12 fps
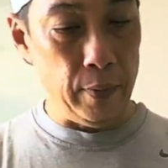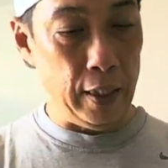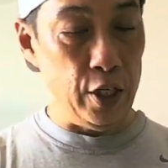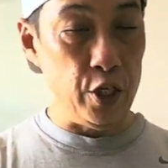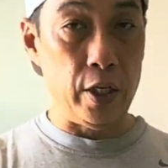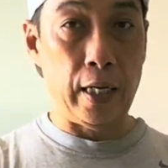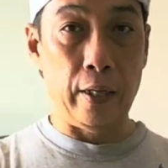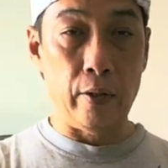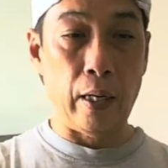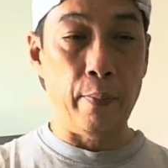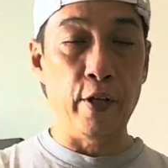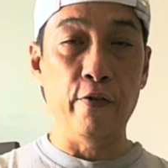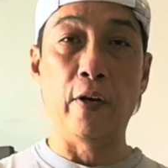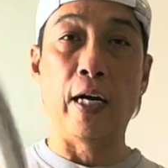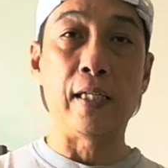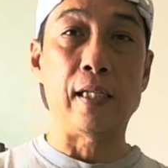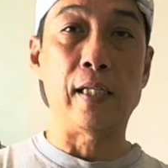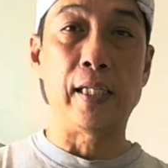Malaysia, I don't know how many of you
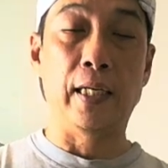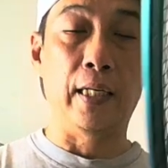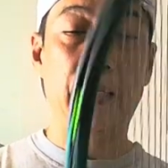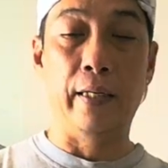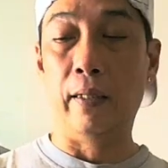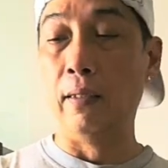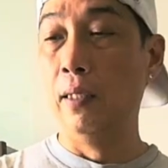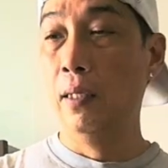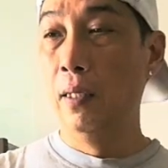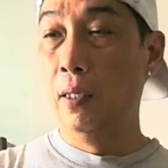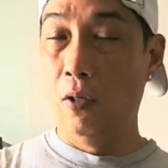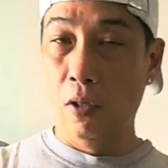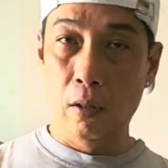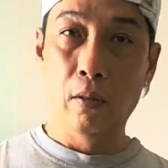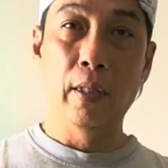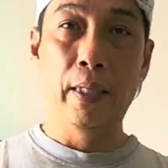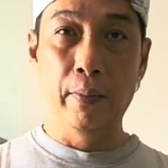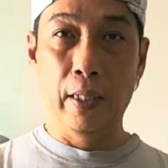guys are staying in KL
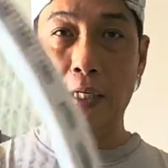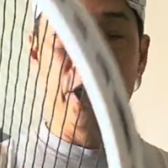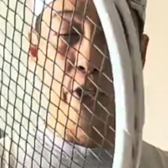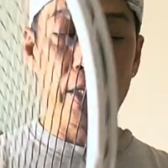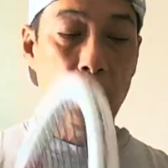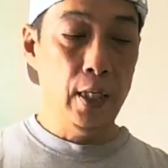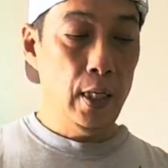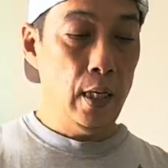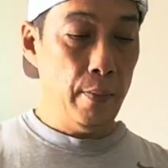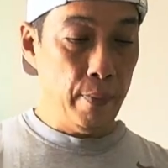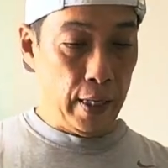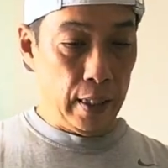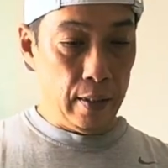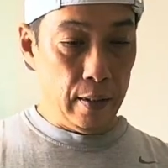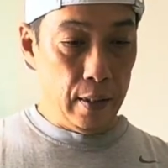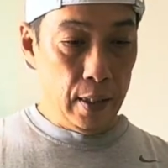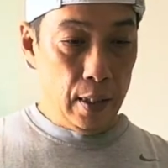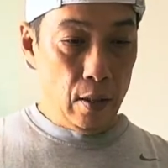or in Malaysia, but
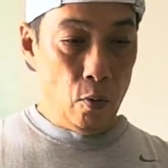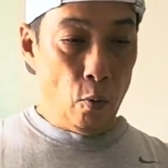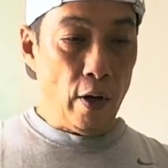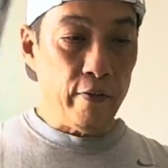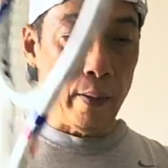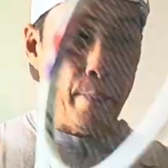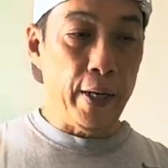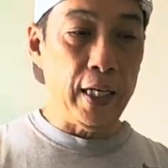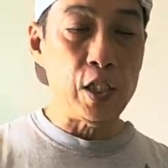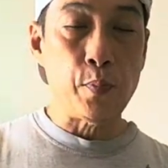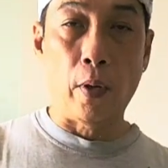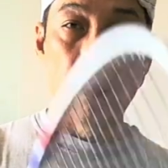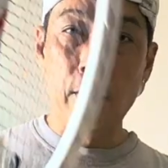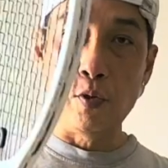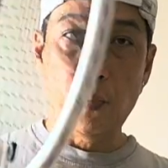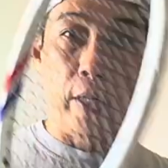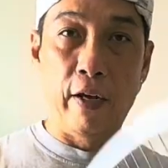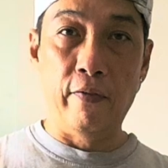one of the biggest
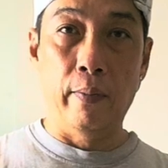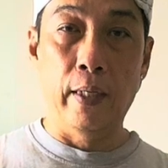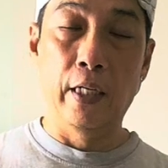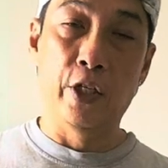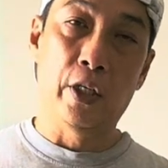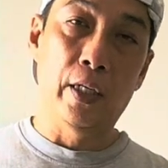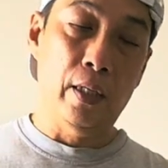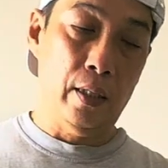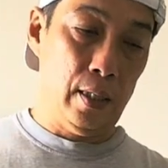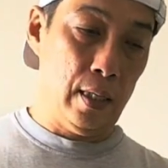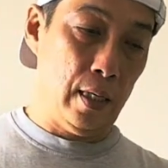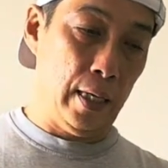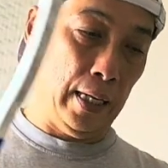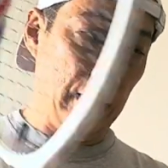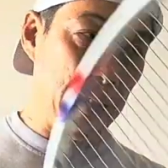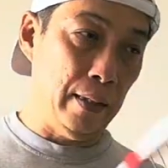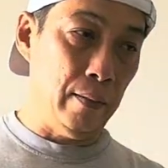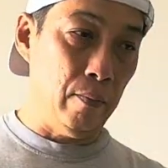problems we have in Malaysia, and I
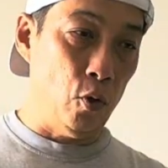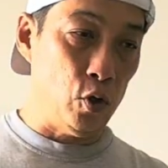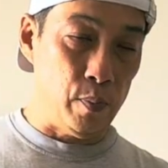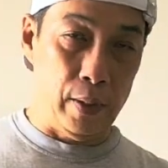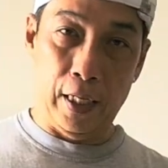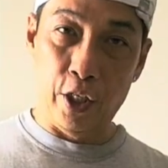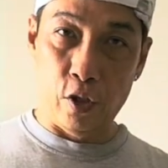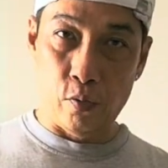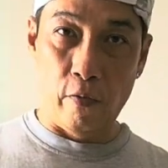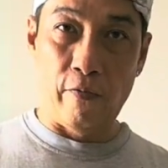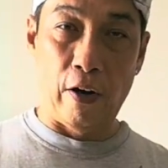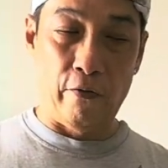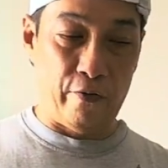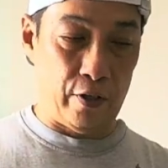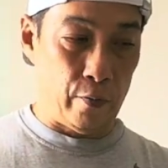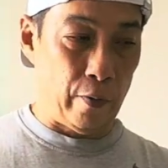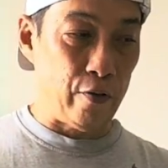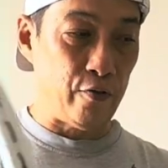think most Malaysians will vouch
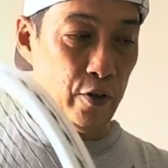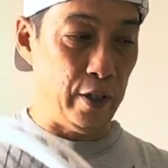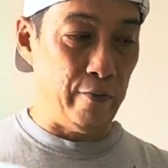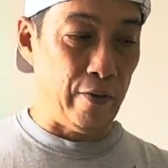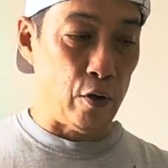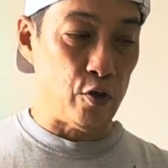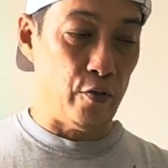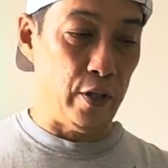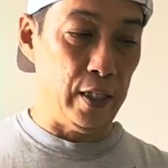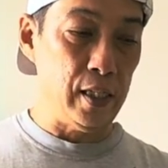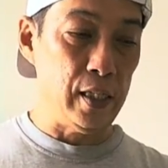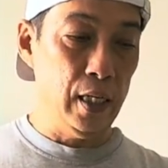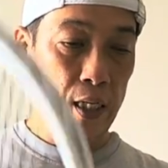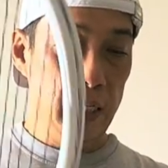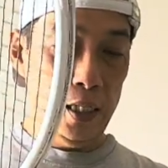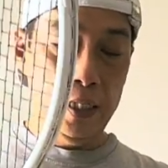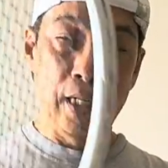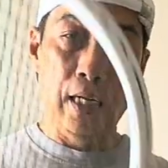for this,
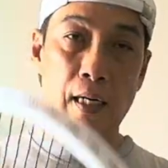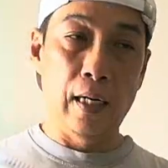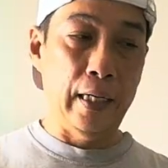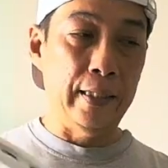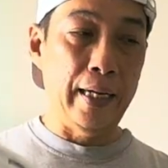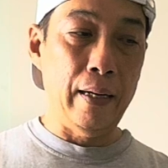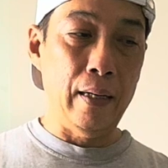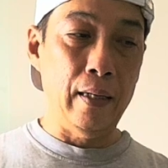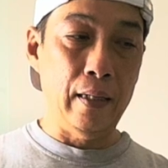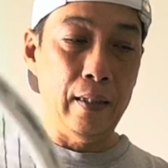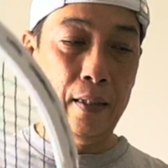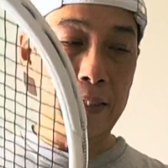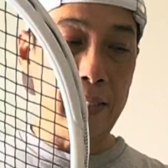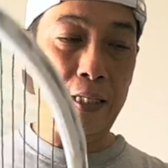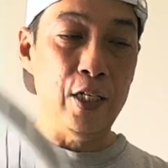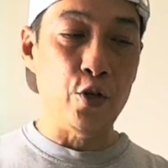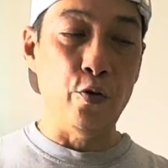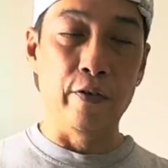is the
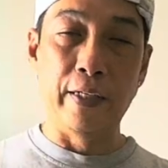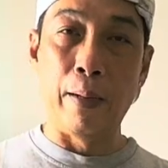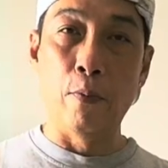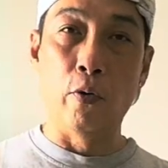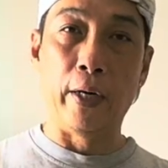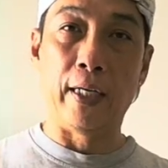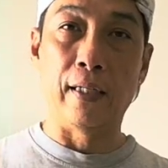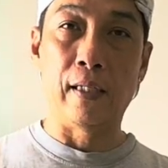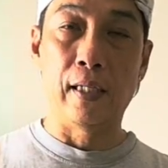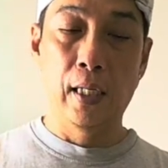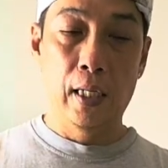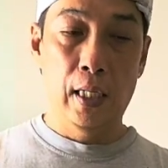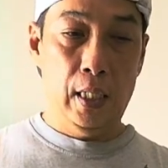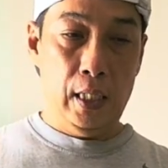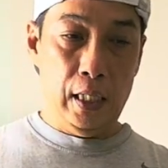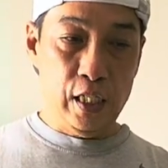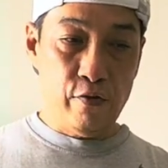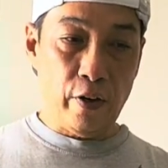issue with demo rackets.
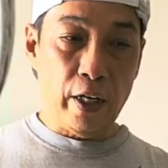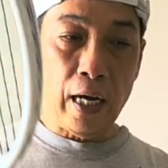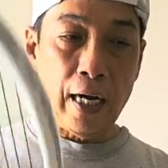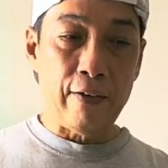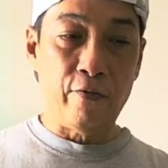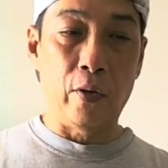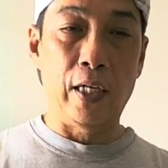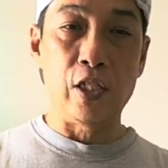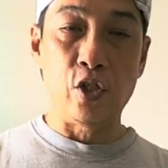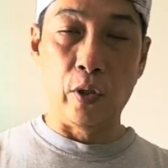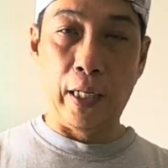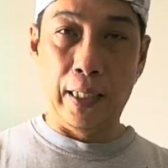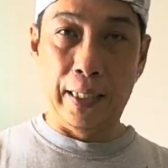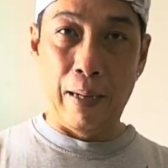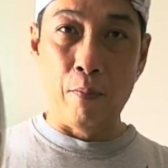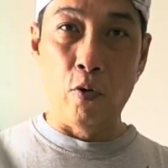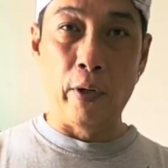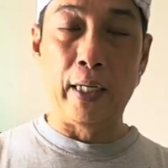It's very hard for us to get
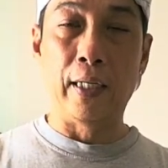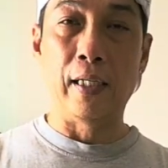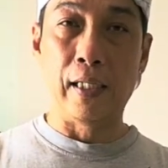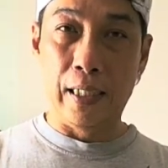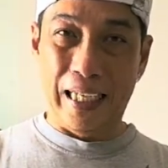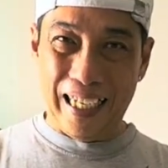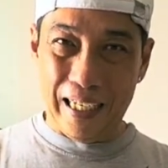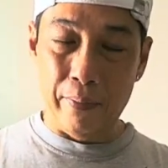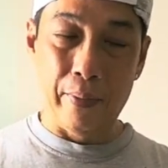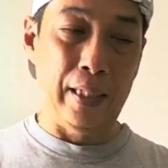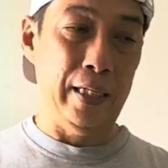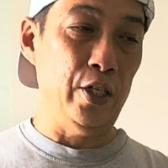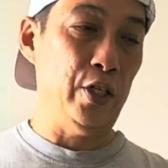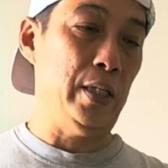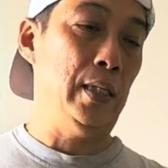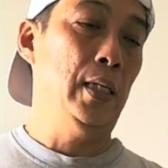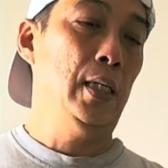demo rackets in Malaysia.